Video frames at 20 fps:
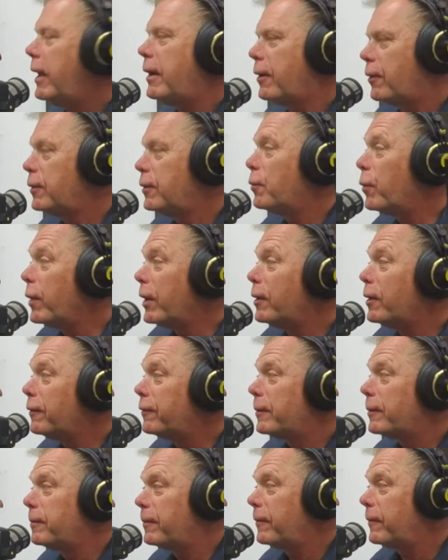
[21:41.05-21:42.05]
goodwill
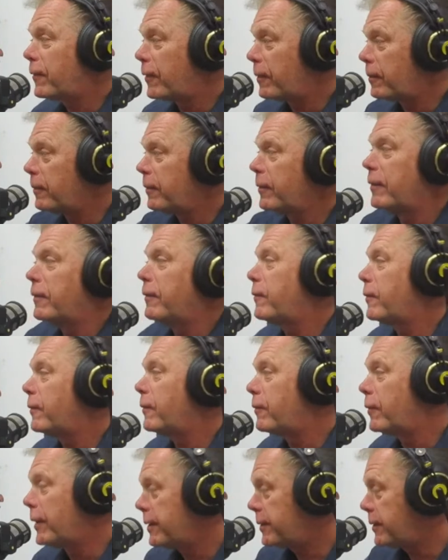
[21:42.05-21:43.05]
from
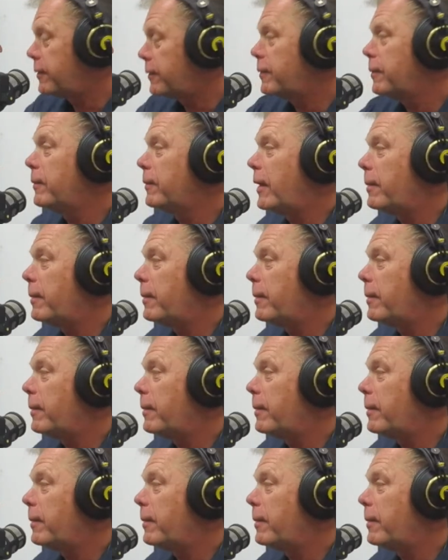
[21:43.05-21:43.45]
for instance from